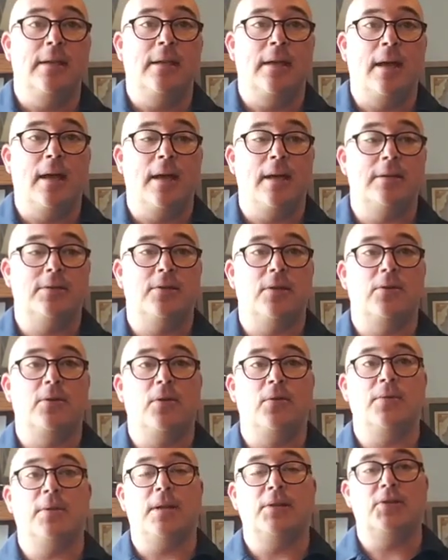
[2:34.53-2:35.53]
so
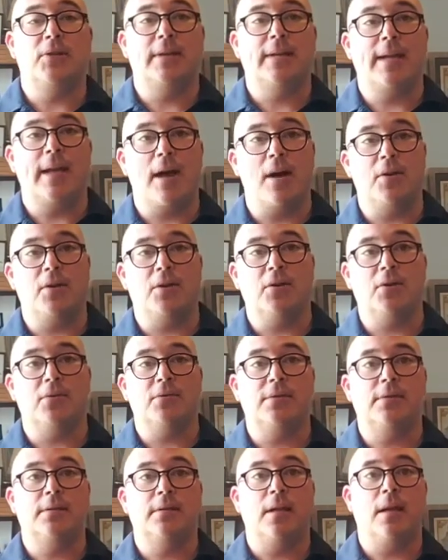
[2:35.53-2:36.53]
no touching
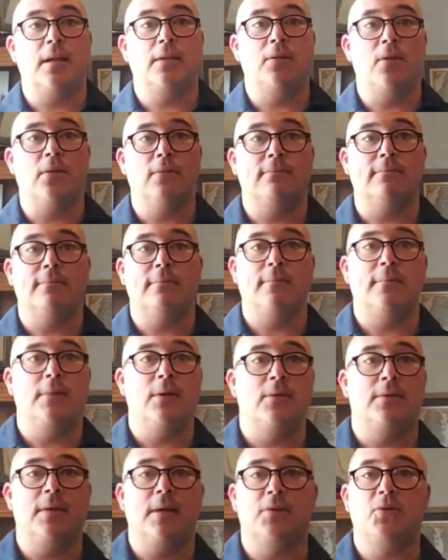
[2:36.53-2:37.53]
counters,
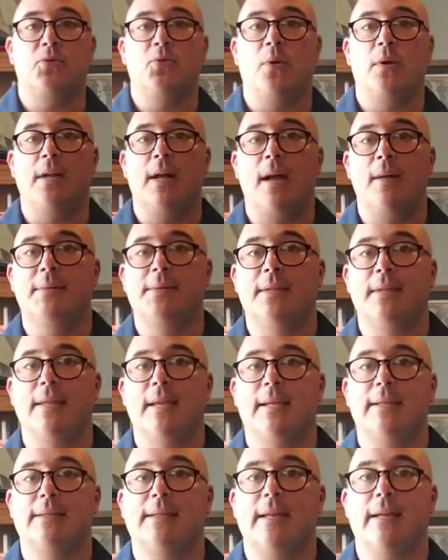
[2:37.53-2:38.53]
touch doorknobs and
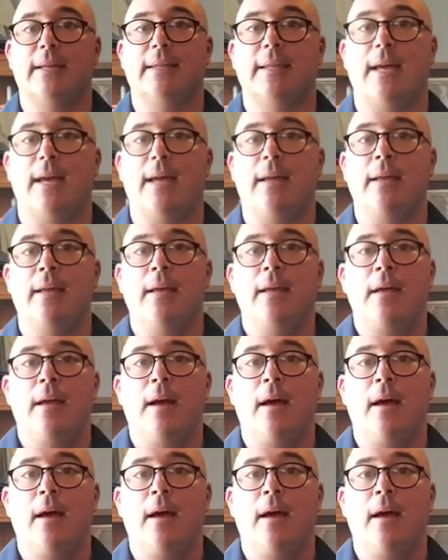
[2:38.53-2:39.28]
things like that.